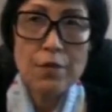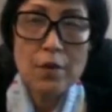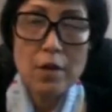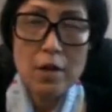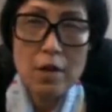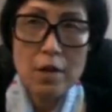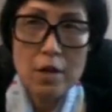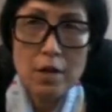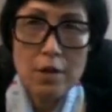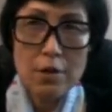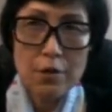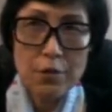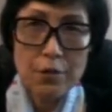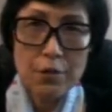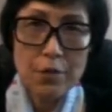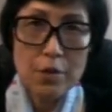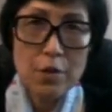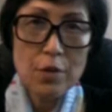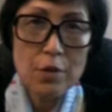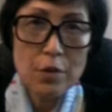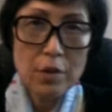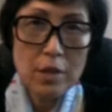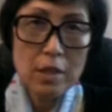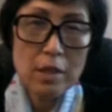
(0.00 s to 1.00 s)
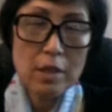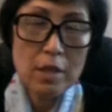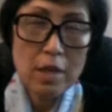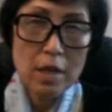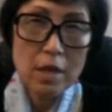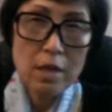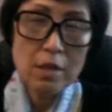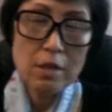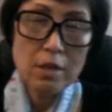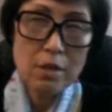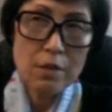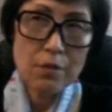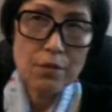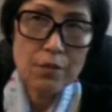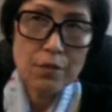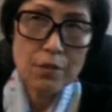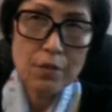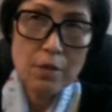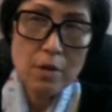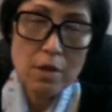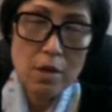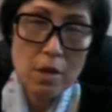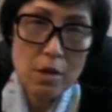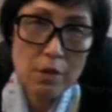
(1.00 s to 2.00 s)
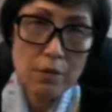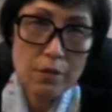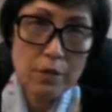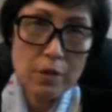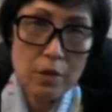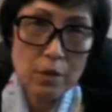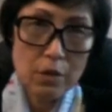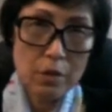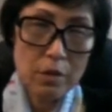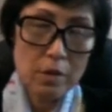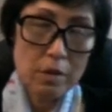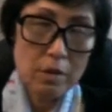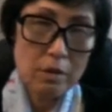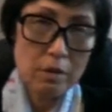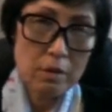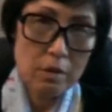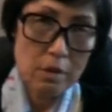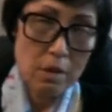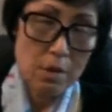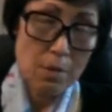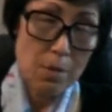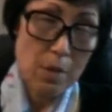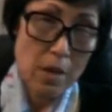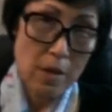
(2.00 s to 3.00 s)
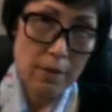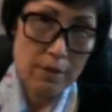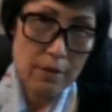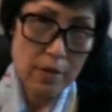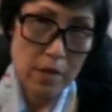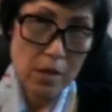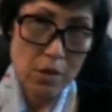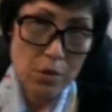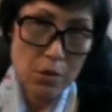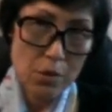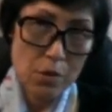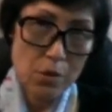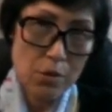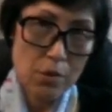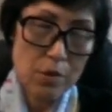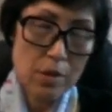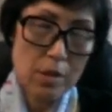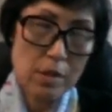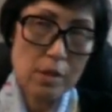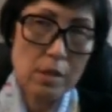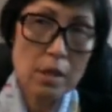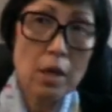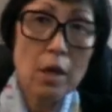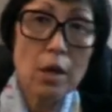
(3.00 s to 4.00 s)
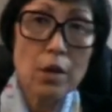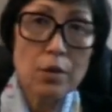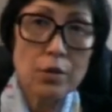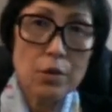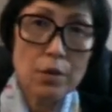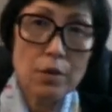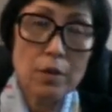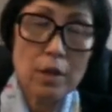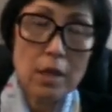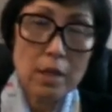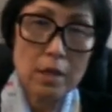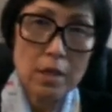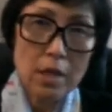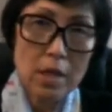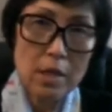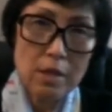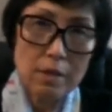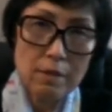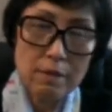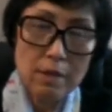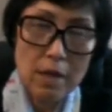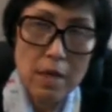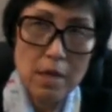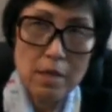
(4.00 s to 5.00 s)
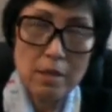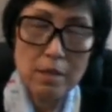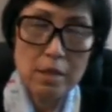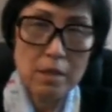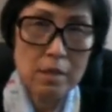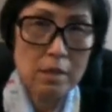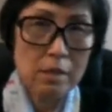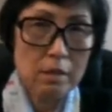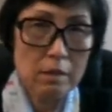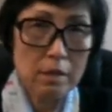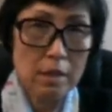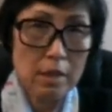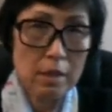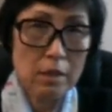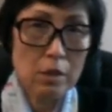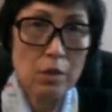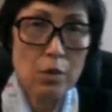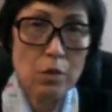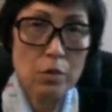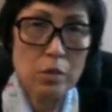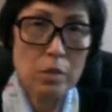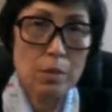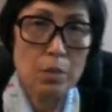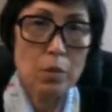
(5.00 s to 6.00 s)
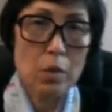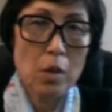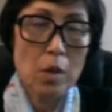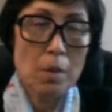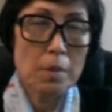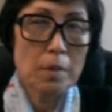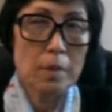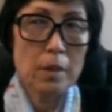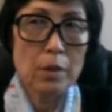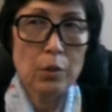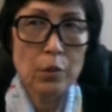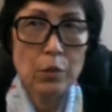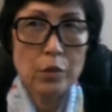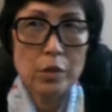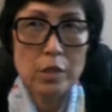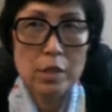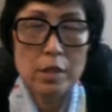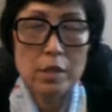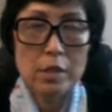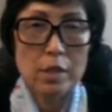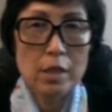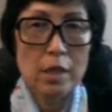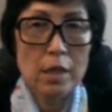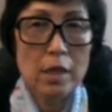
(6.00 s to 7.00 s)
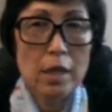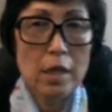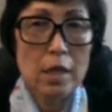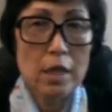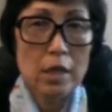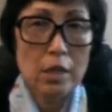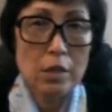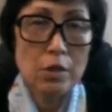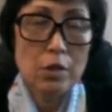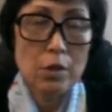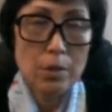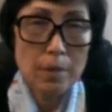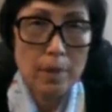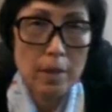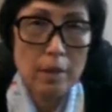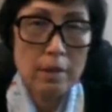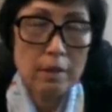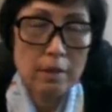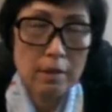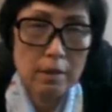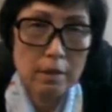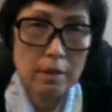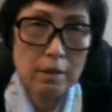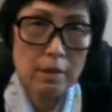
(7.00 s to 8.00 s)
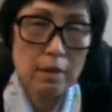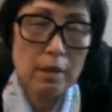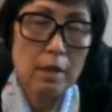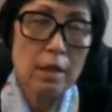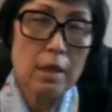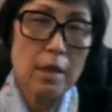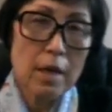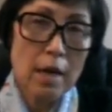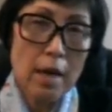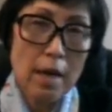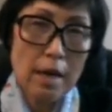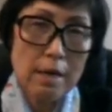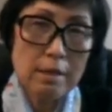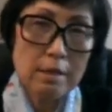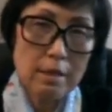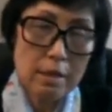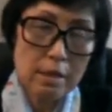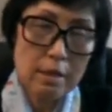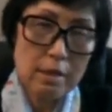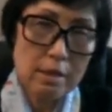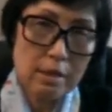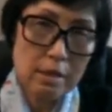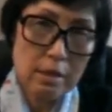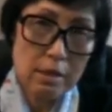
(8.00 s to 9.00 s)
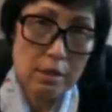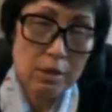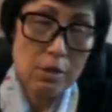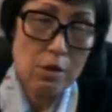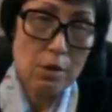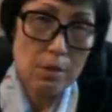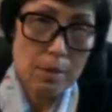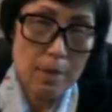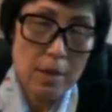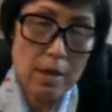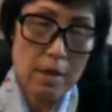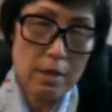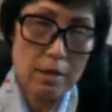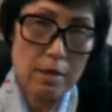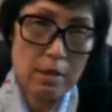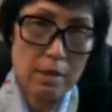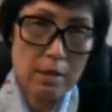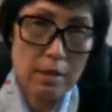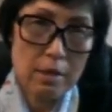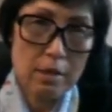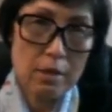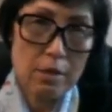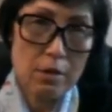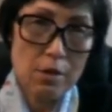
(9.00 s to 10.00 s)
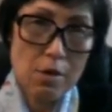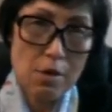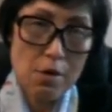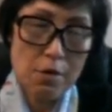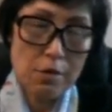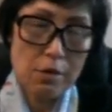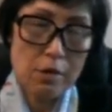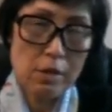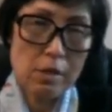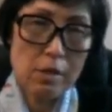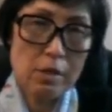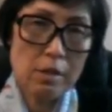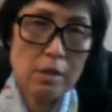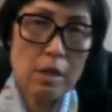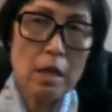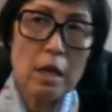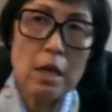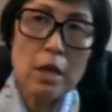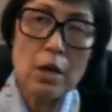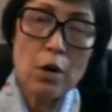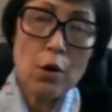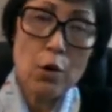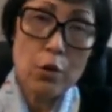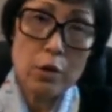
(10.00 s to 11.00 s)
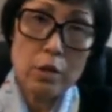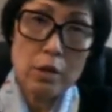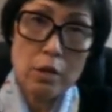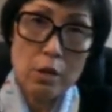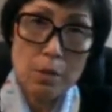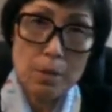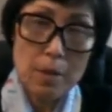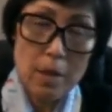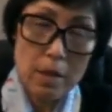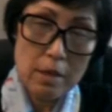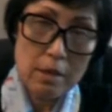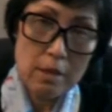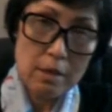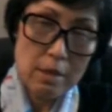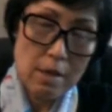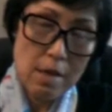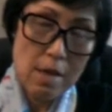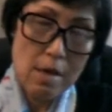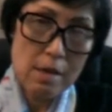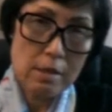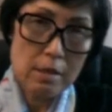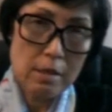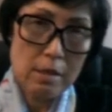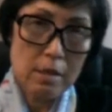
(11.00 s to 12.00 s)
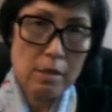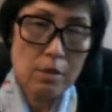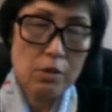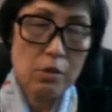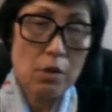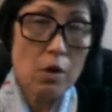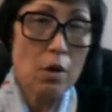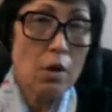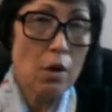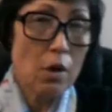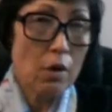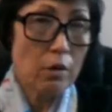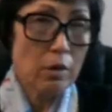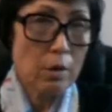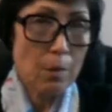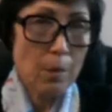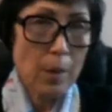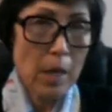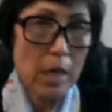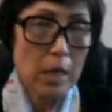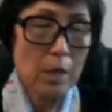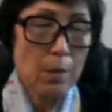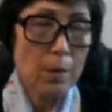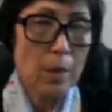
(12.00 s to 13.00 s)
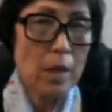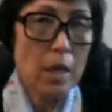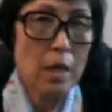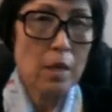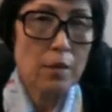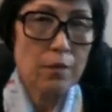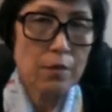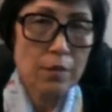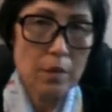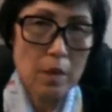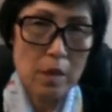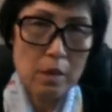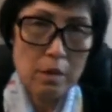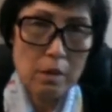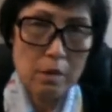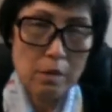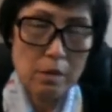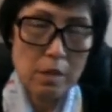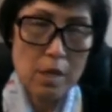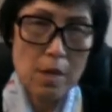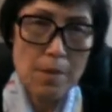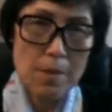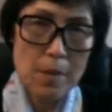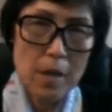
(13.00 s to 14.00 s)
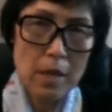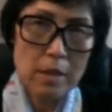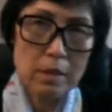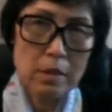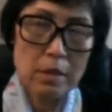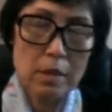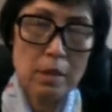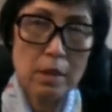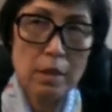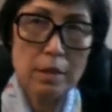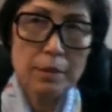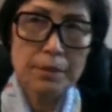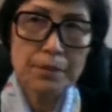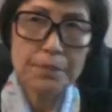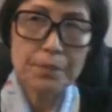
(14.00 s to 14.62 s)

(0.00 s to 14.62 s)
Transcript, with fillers: uh, fill in any of the, the above categories. So that kind of headaches diagnosed probably would just say idiopathic headaches, idiopathic causes, or idiopathic headaches, or the back pain and the same idea.